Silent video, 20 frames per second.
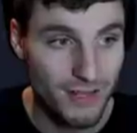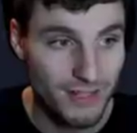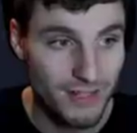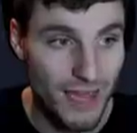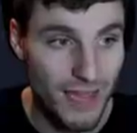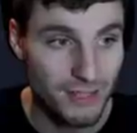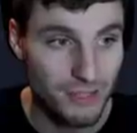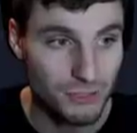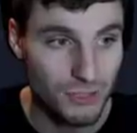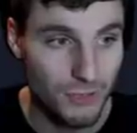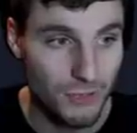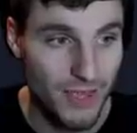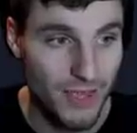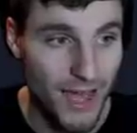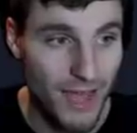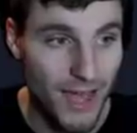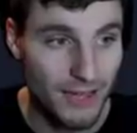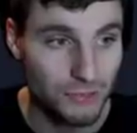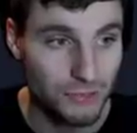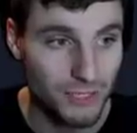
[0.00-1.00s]
candle that we
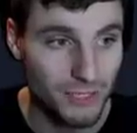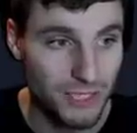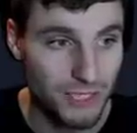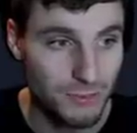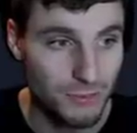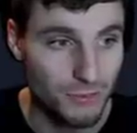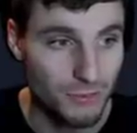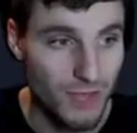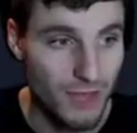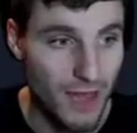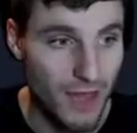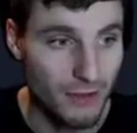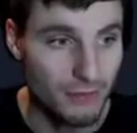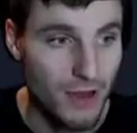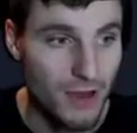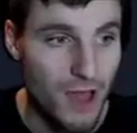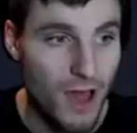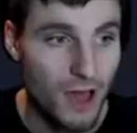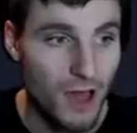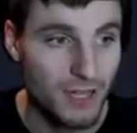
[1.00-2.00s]
had on this move down,
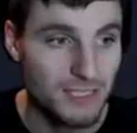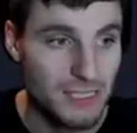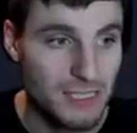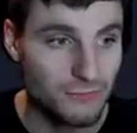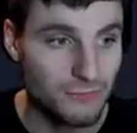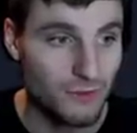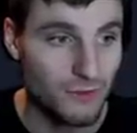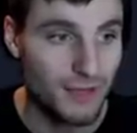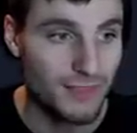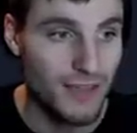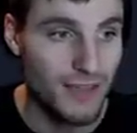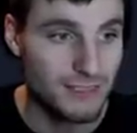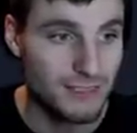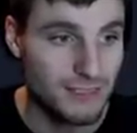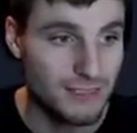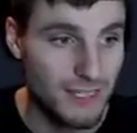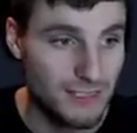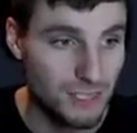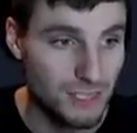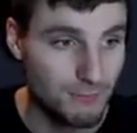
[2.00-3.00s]
identifying that as
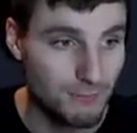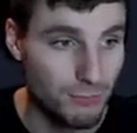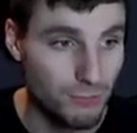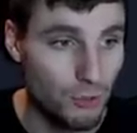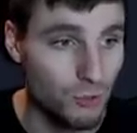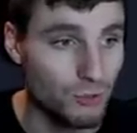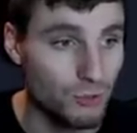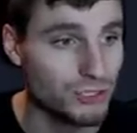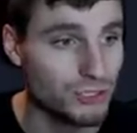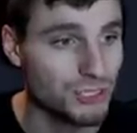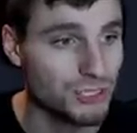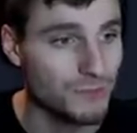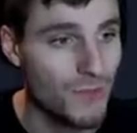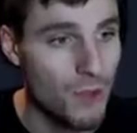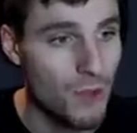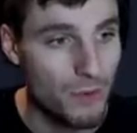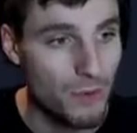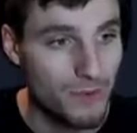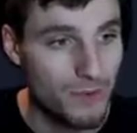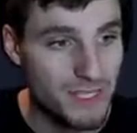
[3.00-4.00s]
then support,
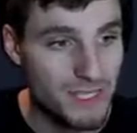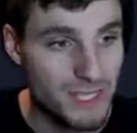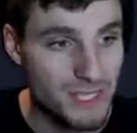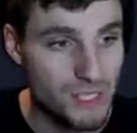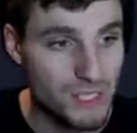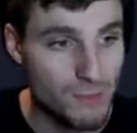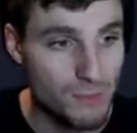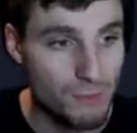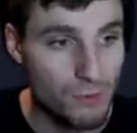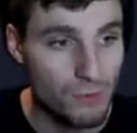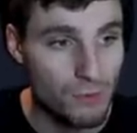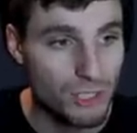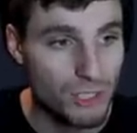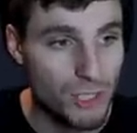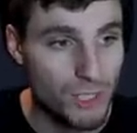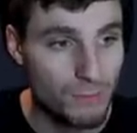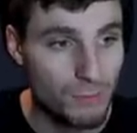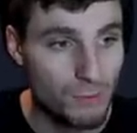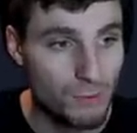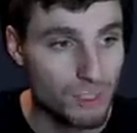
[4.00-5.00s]
where we see support,
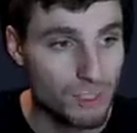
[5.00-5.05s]
support,